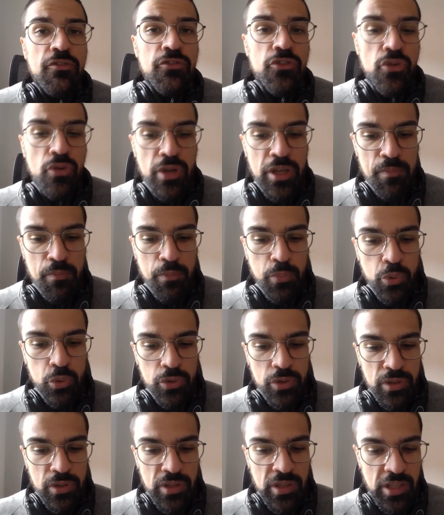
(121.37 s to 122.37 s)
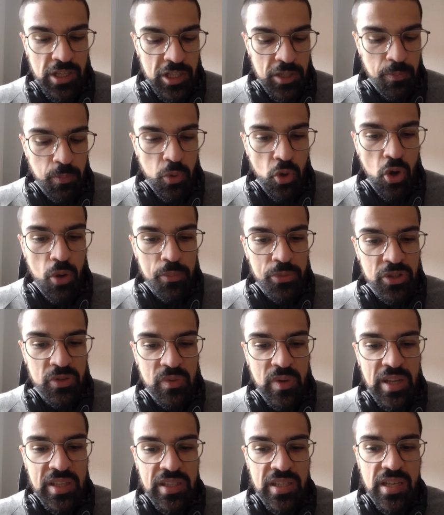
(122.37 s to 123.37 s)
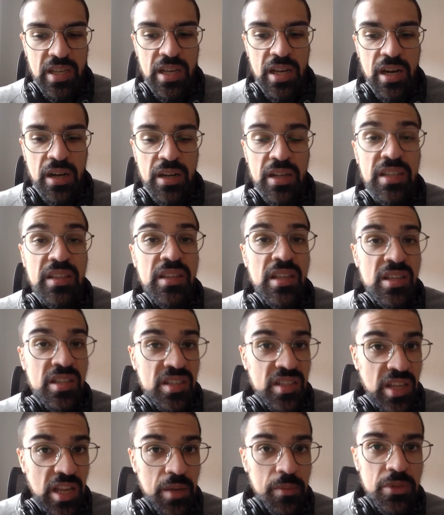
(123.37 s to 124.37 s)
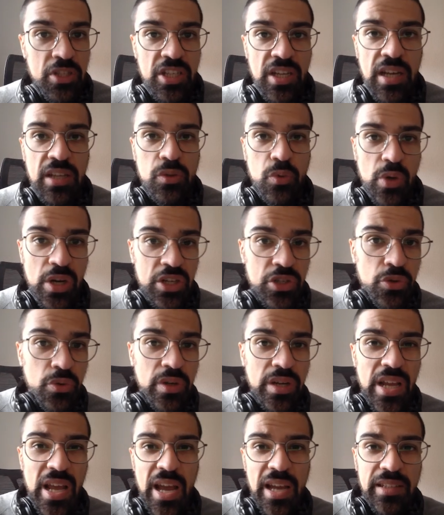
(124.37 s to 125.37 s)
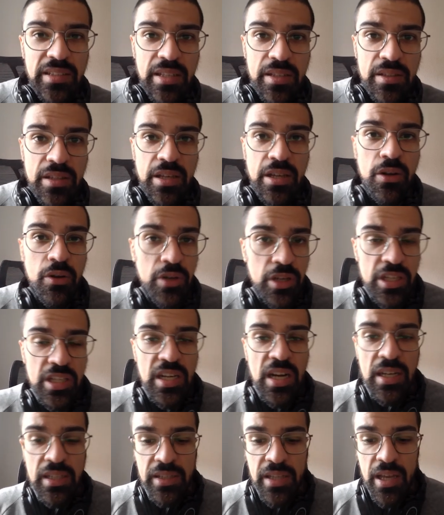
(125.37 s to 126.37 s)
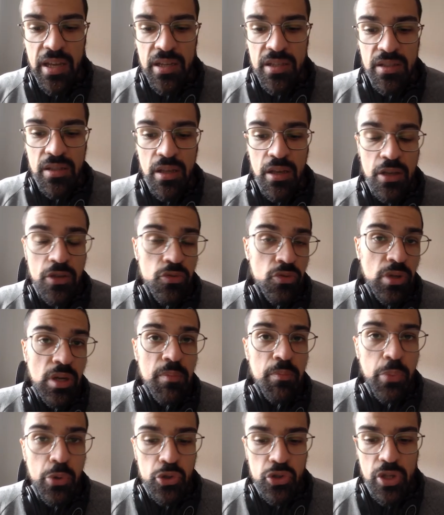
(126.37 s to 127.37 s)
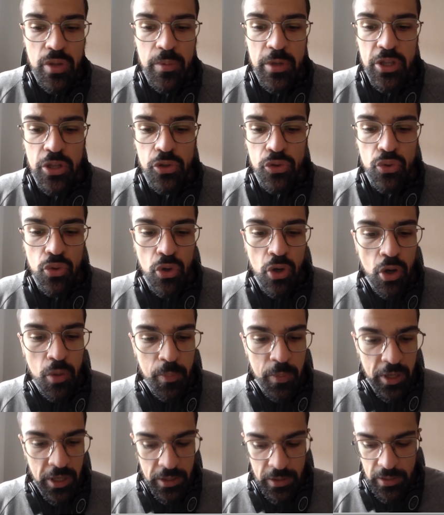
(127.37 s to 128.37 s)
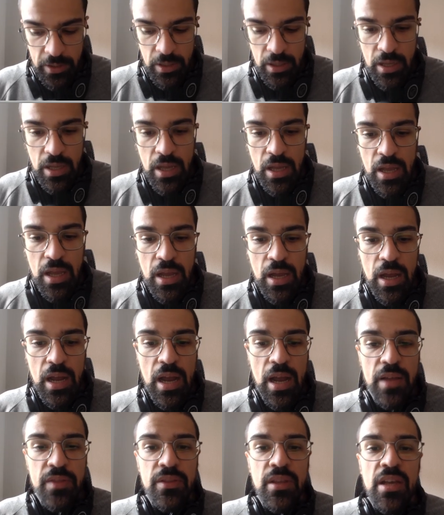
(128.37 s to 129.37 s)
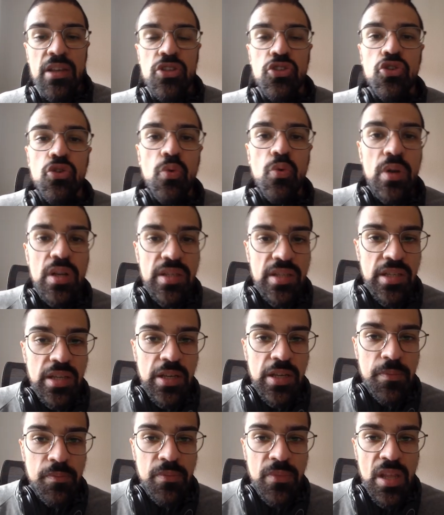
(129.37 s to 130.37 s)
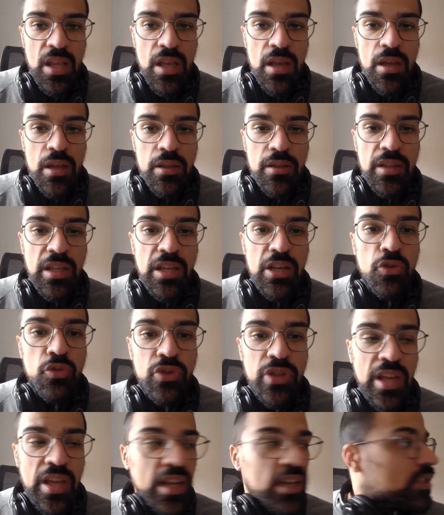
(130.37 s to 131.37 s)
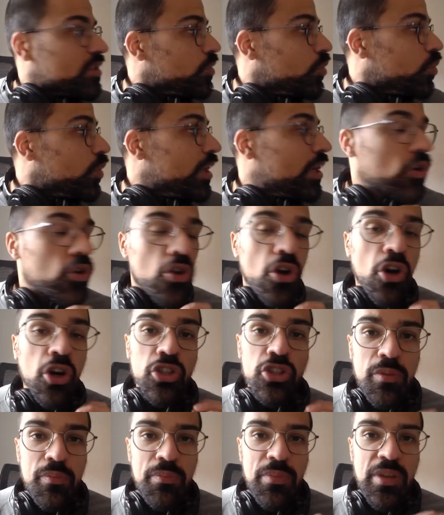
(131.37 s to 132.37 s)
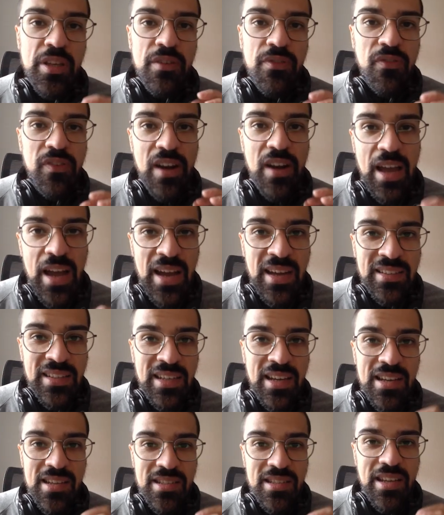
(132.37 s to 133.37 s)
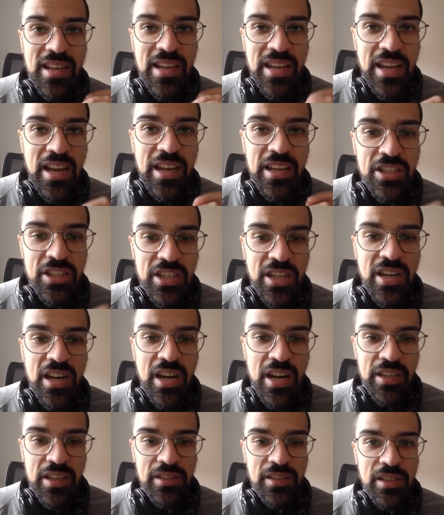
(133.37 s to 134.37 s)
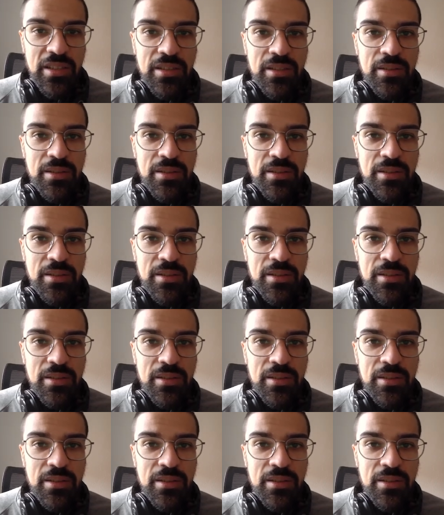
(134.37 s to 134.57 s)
to input this prompt right here in the same chat where you created the original text. You can pause the video to copy it, and as you will see, the new text will not be flagged as AI generated.